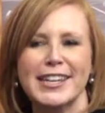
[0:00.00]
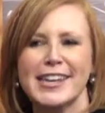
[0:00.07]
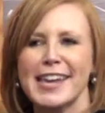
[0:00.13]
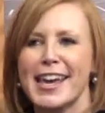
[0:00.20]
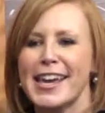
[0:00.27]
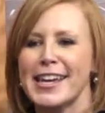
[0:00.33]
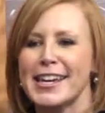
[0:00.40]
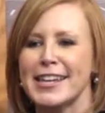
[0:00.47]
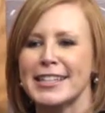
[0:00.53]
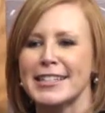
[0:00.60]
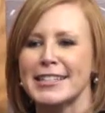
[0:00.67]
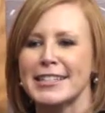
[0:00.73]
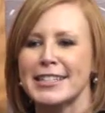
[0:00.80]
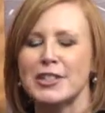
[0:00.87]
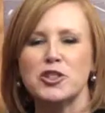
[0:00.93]

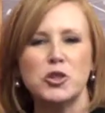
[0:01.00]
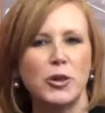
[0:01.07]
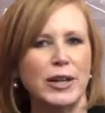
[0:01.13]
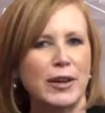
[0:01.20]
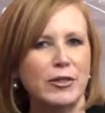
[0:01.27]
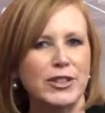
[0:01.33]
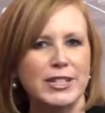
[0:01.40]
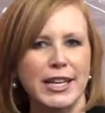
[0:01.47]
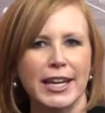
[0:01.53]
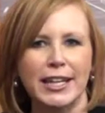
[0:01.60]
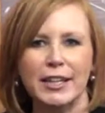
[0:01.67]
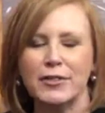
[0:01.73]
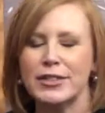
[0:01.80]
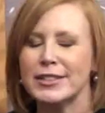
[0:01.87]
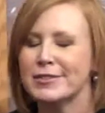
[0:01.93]
and enjoyed every second
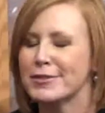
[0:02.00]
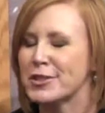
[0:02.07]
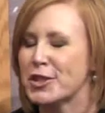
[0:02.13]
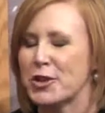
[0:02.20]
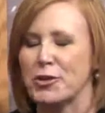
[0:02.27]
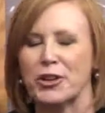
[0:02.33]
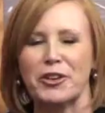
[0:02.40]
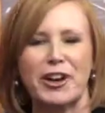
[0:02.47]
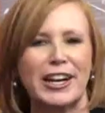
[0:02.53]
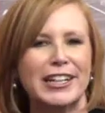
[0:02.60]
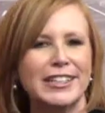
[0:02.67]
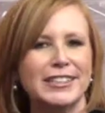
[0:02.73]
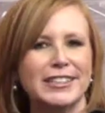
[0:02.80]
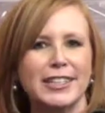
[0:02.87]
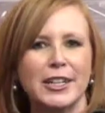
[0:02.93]
of it, don't regret
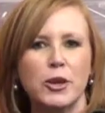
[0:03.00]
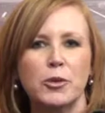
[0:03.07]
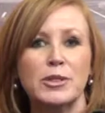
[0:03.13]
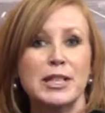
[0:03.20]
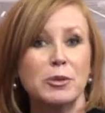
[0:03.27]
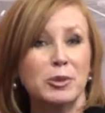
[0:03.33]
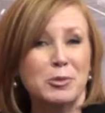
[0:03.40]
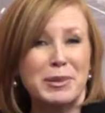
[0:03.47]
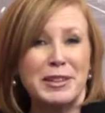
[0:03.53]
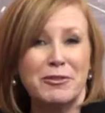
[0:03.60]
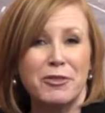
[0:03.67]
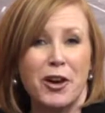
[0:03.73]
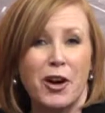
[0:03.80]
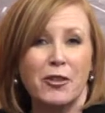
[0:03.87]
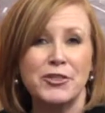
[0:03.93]
it. Was able to be
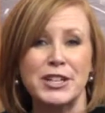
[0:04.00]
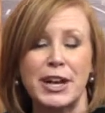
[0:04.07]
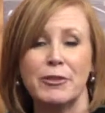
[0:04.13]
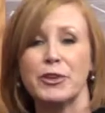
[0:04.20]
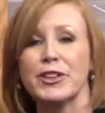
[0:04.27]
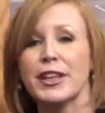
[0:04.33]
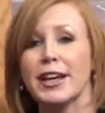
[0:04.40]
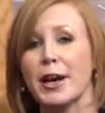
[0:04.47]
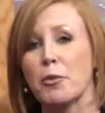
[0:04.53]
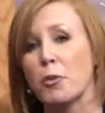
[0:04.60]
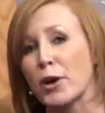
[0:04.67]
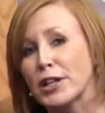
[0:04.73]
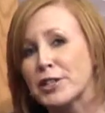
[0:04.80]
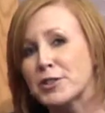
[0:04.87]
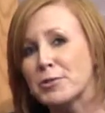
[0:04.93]
involved in everything I
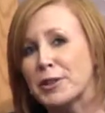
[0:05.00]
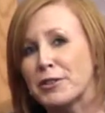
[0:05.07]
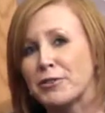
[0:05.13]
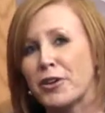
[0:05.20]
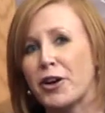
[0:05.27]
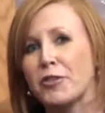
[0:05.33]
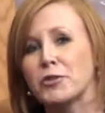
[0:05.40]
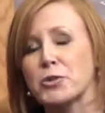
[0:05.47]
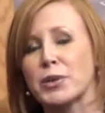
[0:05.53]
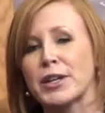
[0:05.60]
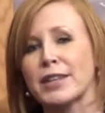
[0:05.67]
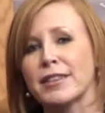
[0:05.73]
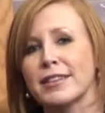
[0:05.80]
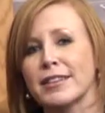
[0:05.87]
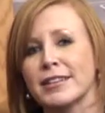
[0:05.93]
wanted to be involved with
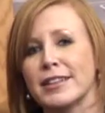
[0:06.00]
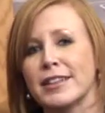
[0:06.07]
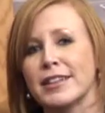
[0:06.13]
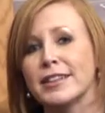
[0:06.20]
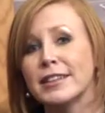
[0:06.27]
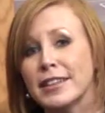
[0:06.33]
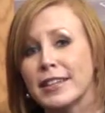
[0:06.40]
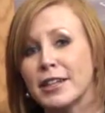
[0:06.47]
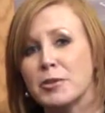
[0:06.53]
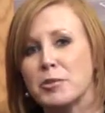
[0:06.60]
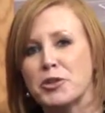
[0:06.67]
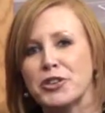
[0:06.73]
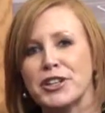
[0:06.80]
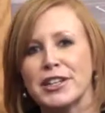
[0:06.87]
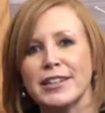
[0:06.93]
in the
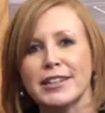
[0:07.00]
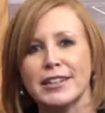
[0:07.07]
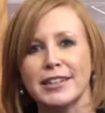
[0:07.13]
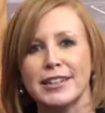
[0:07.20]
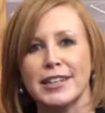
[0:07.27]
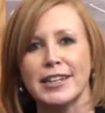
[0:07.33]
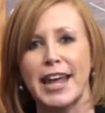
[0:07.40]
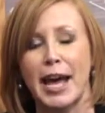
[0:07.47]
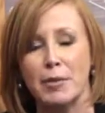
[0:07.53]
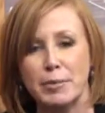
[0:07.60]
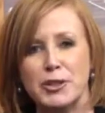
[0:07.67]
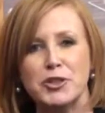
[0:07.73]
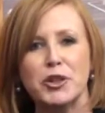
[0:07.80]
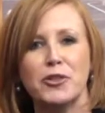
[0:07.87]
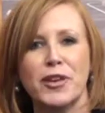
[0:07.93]
community and at
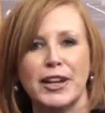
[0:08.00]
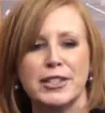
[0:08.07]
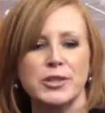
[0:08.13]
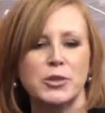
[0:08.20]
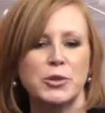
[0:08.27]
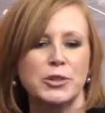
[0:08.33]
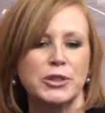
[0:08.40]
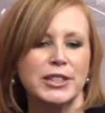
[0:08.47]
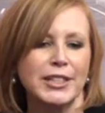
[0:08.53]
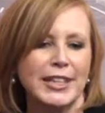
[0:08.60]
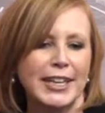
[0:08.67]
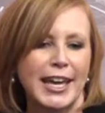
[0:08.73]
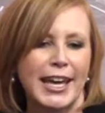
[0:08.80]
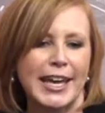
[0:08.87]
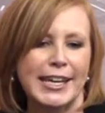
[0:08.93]
Beech Grove High School,
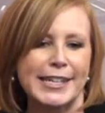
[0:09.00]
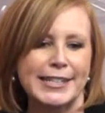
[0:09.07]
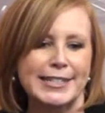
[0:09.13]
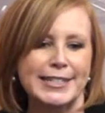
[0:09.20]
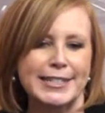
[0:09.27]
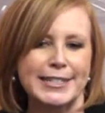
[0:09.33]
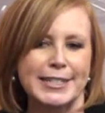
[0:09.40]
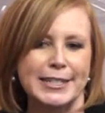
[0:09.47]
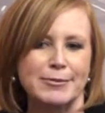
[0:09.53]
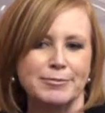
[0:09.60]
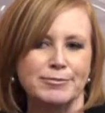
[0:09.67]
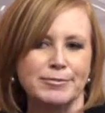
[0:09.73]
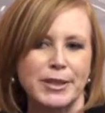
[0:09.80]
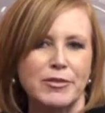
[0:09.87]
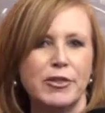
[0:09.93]
and
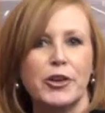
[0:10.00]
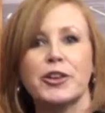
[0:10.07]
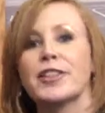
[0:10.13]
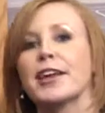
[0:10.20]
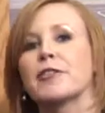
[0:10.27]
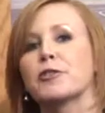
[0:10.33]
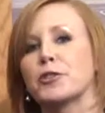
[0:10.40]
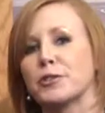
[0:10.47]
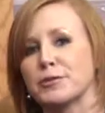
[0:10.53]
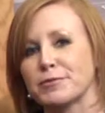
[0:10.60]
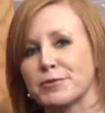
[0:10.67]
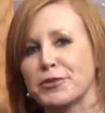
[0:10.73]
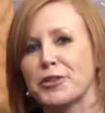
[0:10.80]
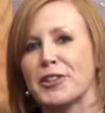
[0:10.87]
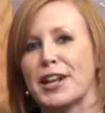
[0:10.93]
I'm very thankful
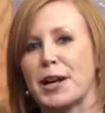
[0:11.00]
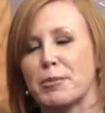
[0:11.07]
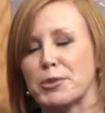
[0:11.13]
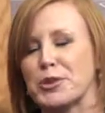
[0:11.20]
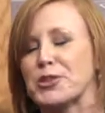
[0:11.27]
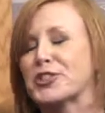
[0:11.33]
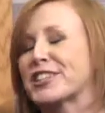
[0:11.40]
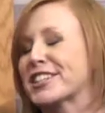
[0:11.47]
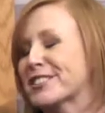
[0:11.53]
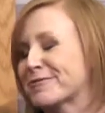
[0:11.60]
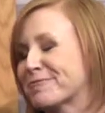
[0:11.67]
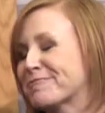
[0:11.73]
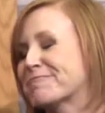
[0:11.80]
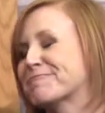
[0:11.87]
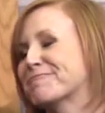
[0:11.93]
for that opportunity.
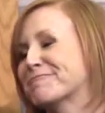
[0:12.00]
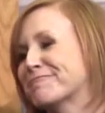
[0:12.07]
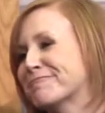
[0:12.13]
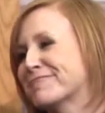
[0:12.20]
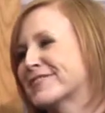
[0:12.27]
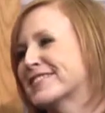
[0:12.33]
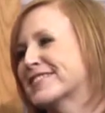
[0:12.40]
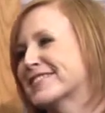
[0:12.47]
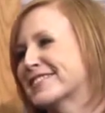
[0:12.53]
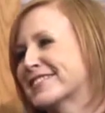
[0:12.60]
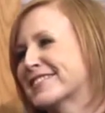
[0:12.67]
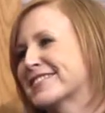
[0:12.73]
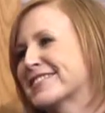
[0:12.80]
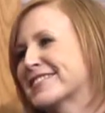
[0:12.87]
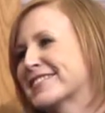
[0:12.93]
Now, there are some
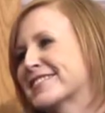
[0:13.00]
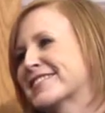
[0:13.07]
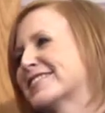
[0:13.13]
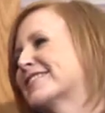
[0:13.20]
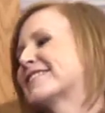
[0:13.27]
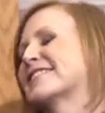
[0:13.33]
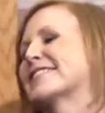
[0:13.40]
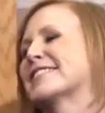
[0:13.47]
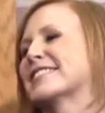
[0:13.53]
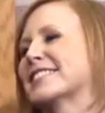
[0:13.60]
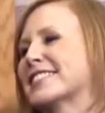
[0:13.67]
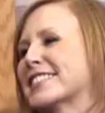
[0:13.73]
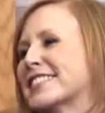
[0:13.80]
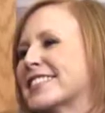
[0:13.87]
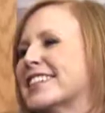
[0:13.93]
pictures out in the
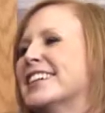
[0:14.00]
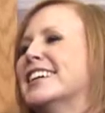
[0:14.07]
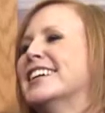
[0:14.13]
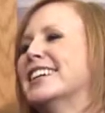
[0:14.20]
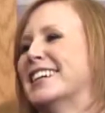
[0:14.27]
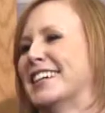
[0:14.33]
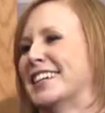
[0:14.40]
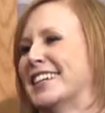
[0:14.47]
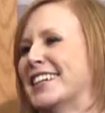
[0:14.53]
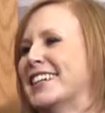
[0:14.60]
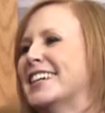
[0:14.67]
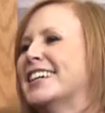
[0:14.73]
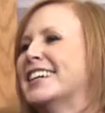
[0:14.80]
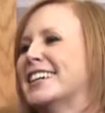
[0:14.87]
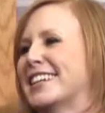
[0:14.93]
lobby that you
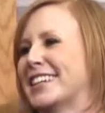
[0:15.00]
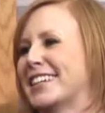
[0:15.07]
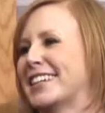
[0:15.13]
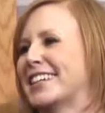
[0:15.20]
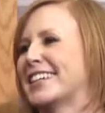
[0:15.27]
had your children,